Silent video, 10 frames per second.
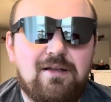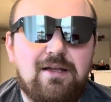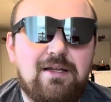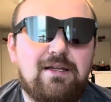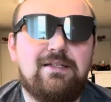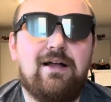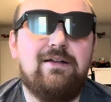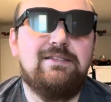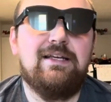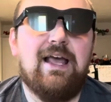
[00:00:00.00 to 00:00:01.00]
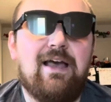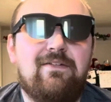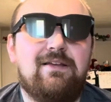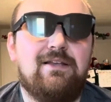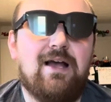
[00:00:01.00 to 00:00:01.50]
I'd say
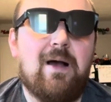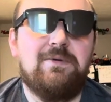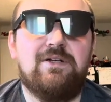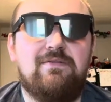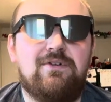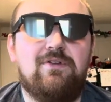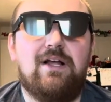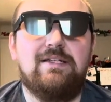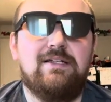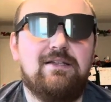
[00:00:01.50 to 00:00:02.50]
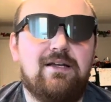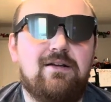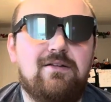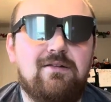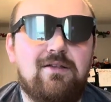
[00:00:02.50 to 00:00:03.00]
having the option of utilizing that
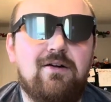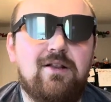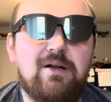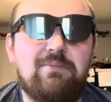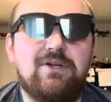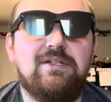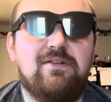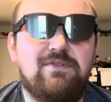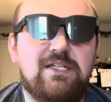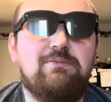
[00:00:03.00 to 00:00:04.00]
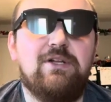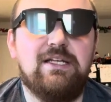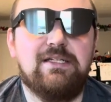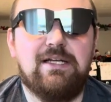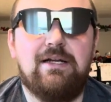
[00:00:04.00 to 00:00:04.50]
other 33% display
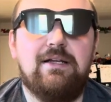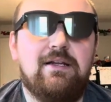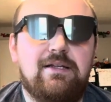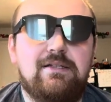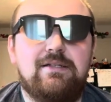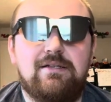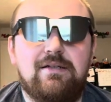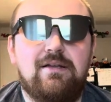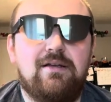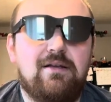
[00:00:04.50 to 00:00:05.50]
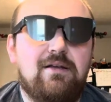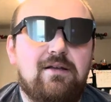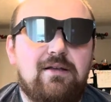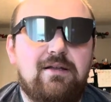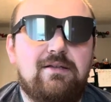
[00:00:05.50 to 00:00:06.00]
is kind of nice.
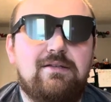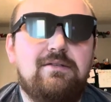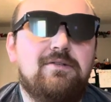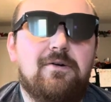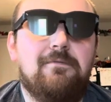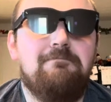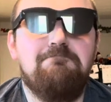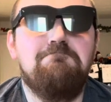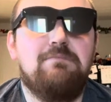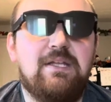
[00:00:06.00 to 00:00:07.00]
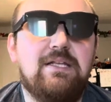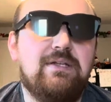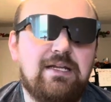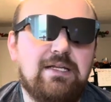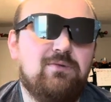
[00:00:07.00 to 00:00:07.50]
It
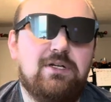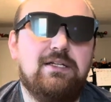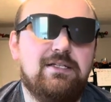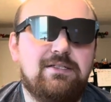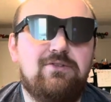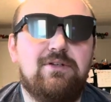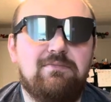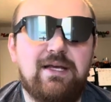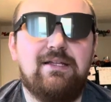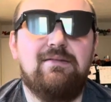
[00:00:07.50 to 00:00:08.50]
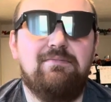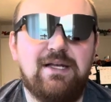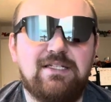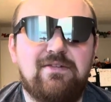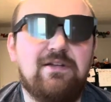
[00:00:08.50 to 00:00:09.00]
is what it is. You can make the
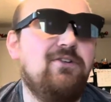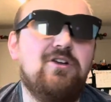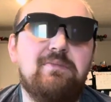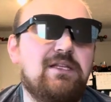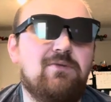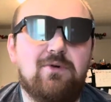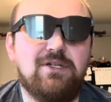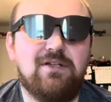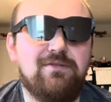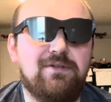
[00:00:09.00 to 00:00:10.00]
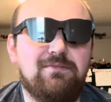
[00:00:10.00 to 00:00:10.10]
best of it or you can make the worst of it.